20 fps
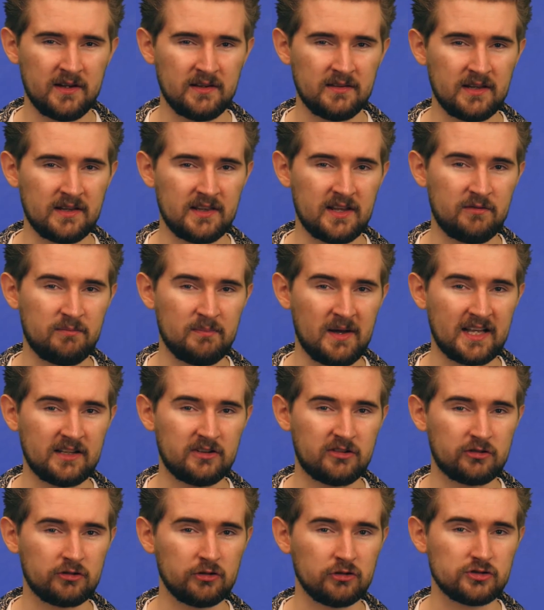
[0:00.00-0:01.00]
that they've
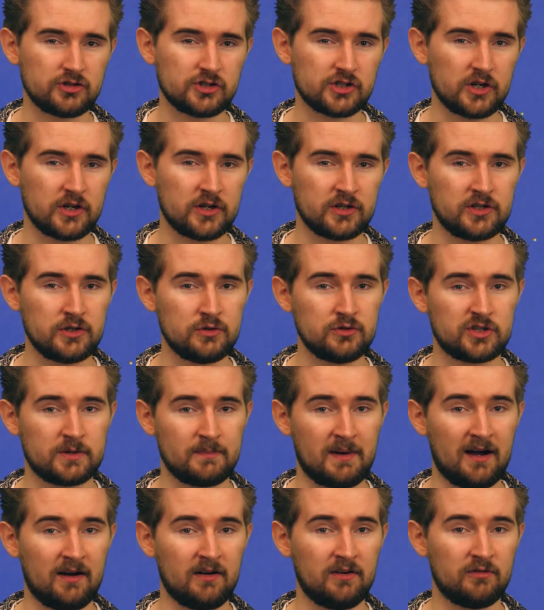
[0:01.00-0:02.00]
made such a huge
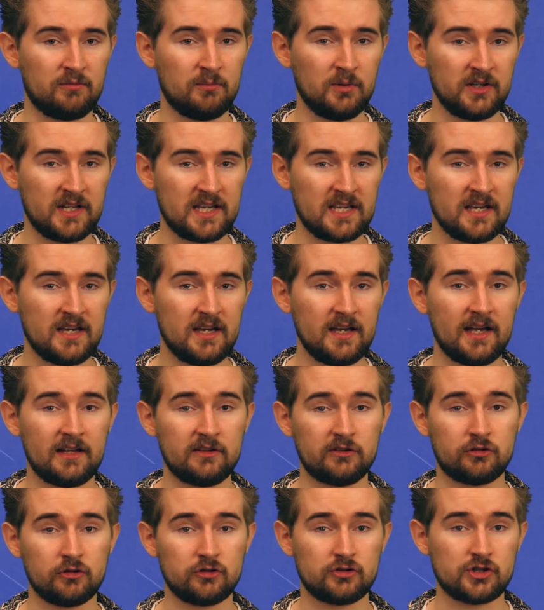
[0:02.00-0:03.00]
amount of money
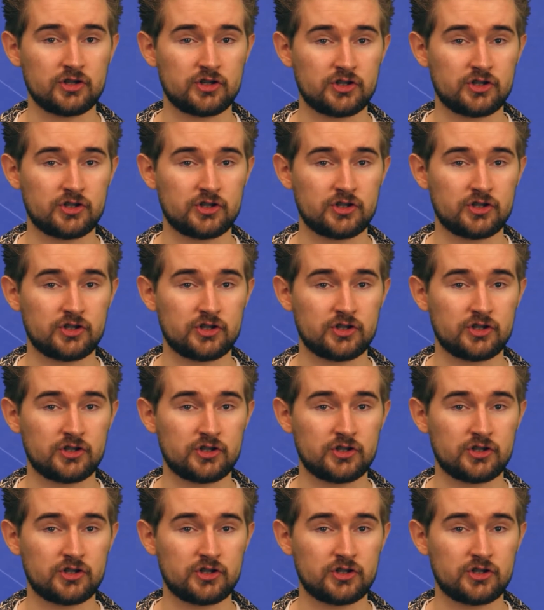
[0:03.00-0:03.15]
in such a